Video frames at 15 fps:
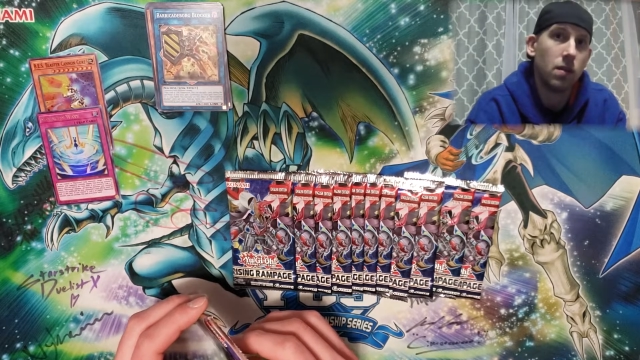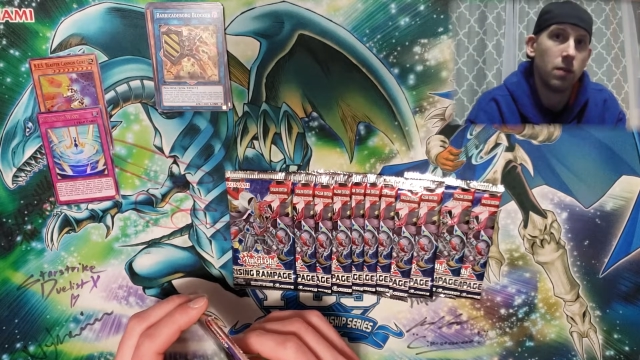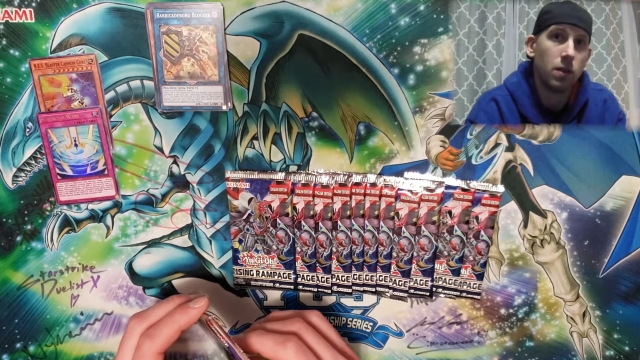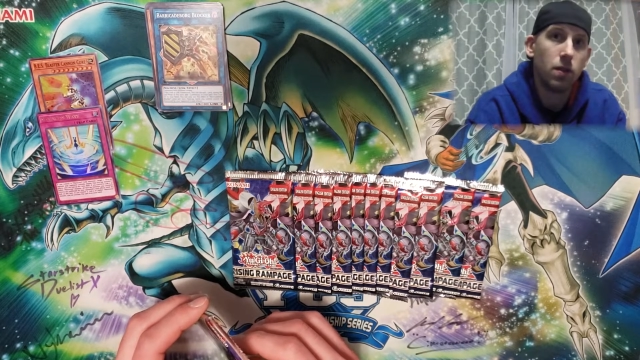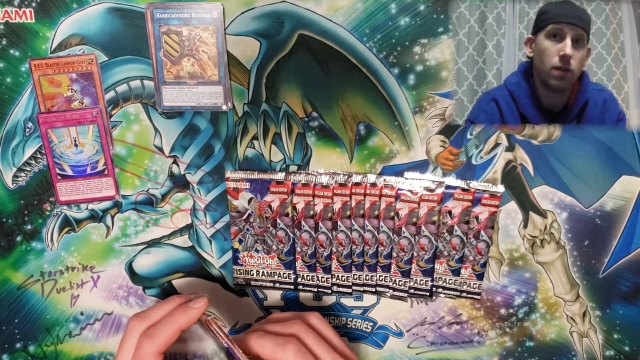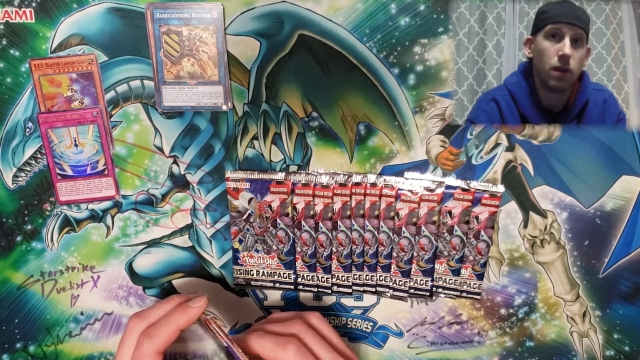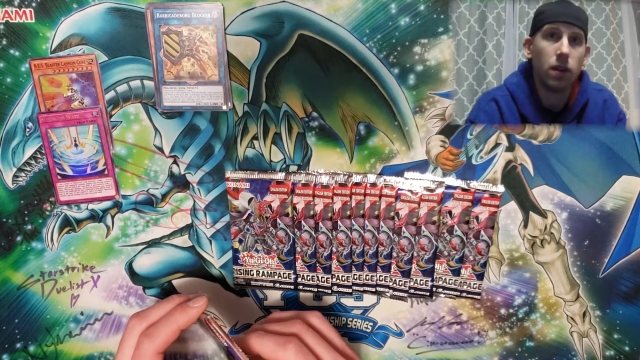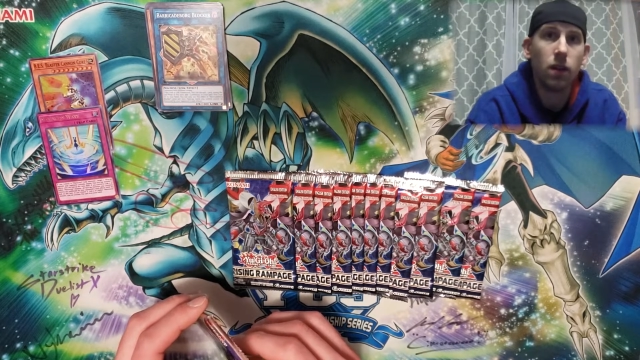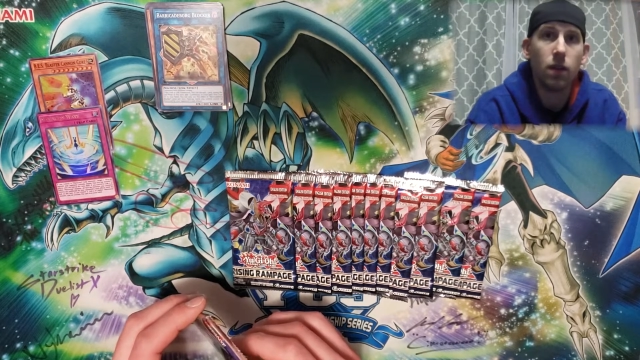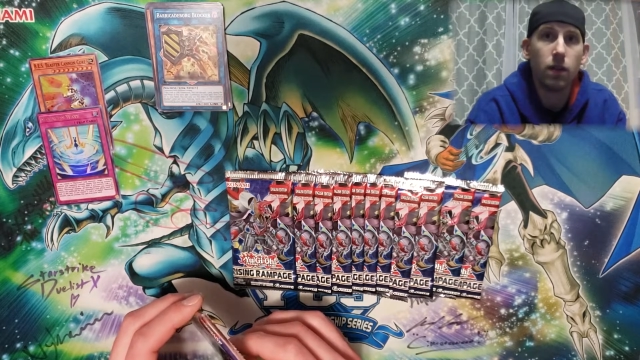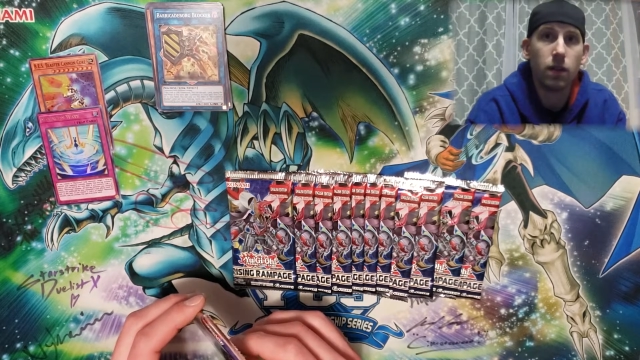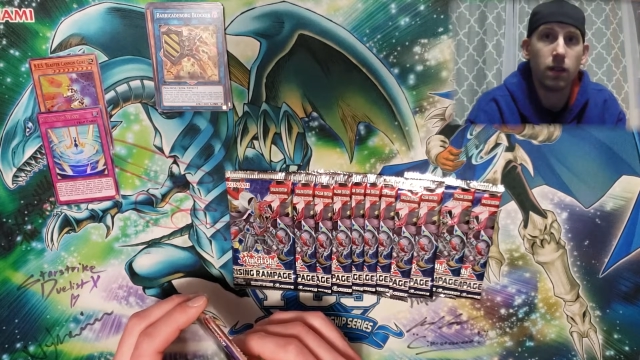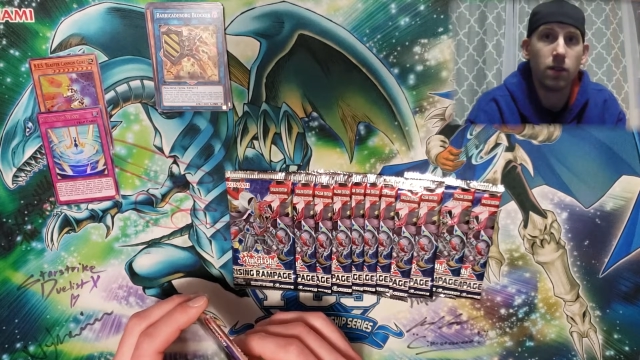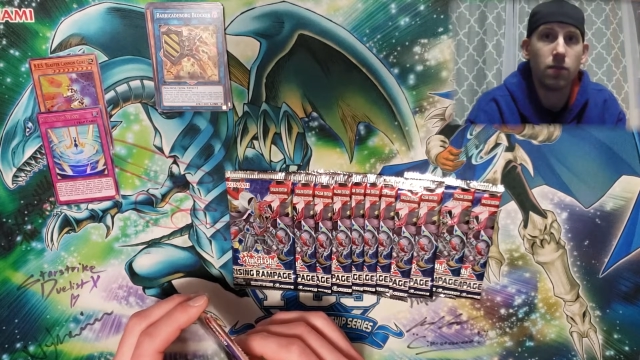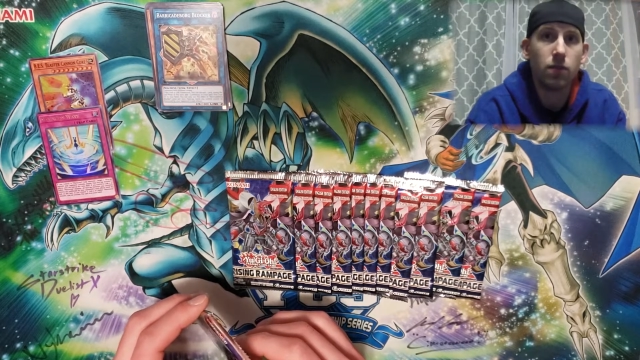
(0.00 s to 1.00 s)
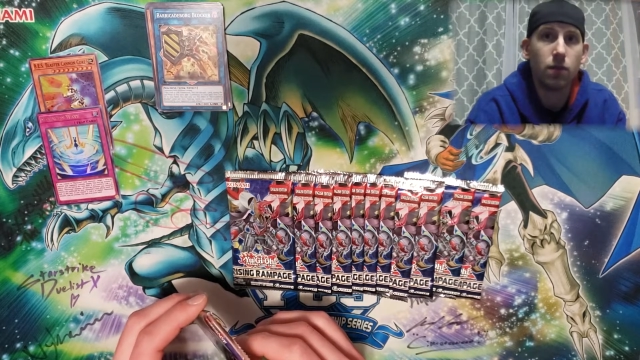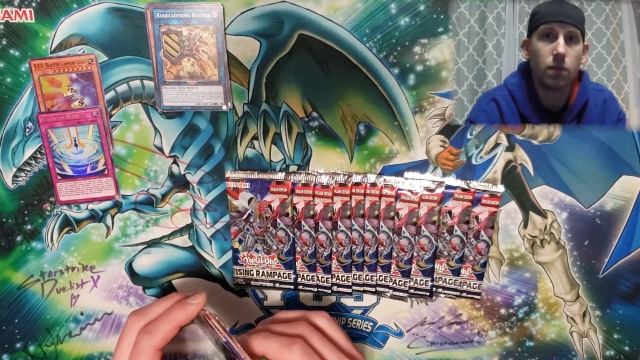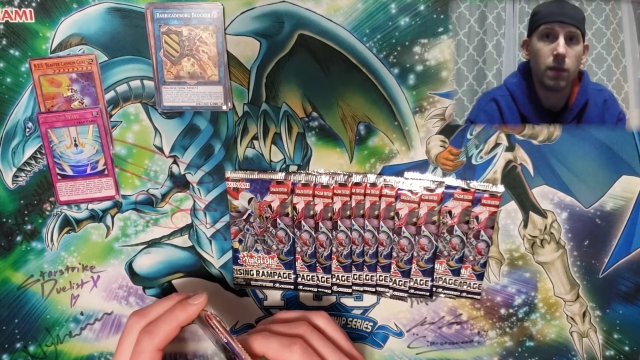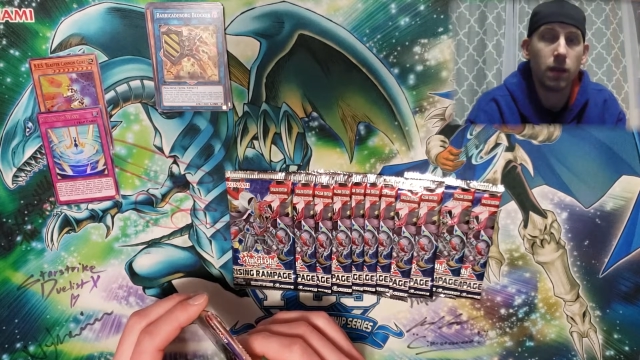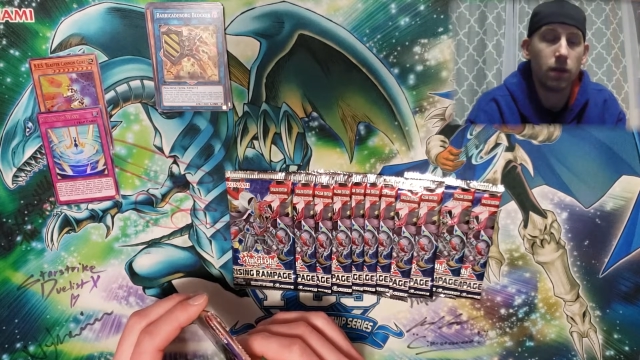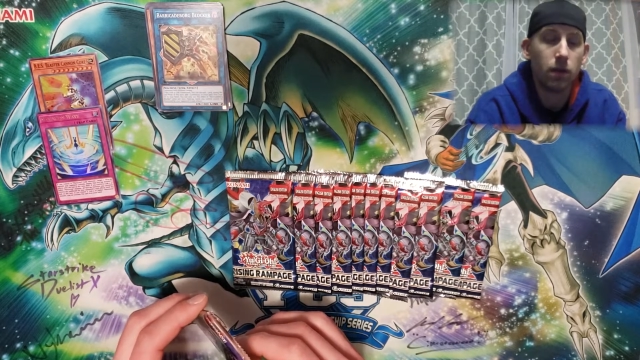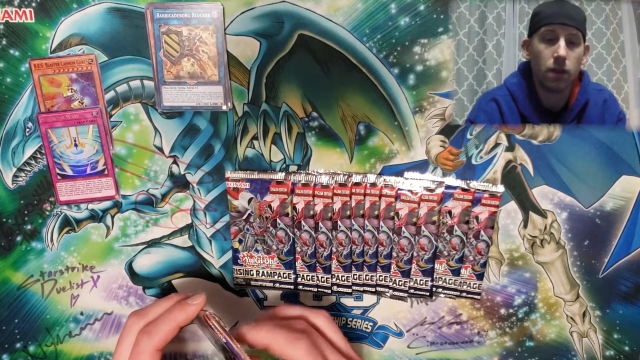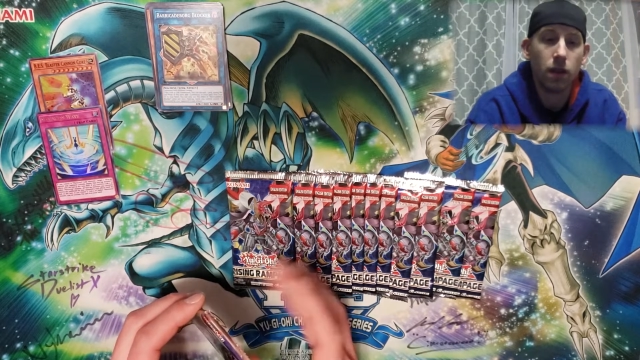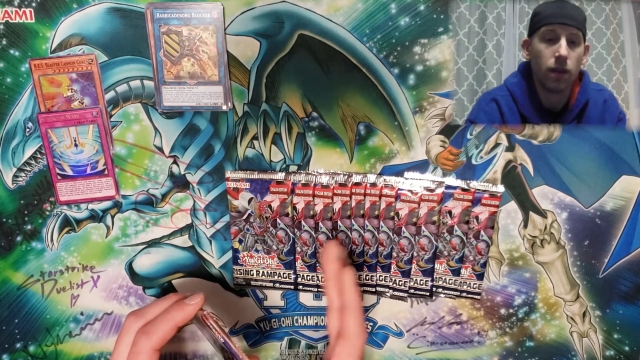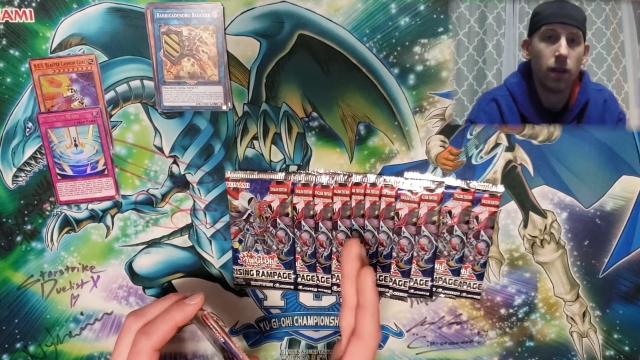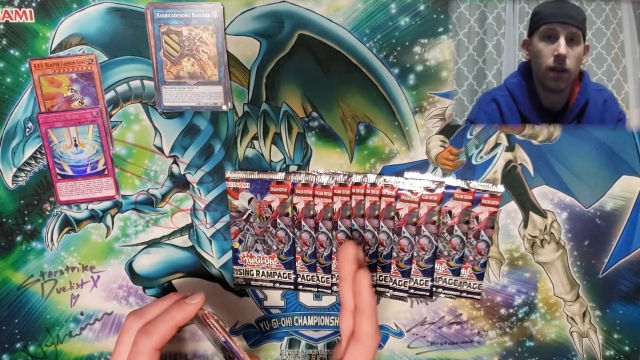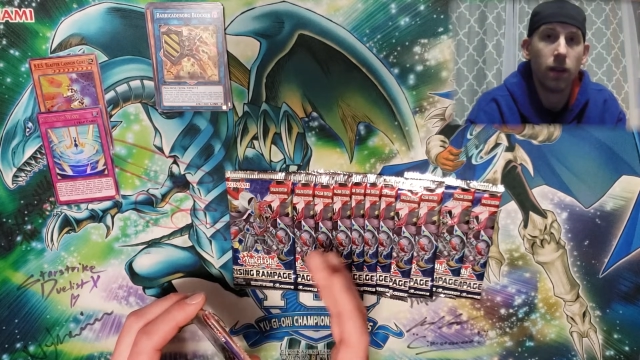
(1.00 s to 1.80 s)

to be the way to go to next format without a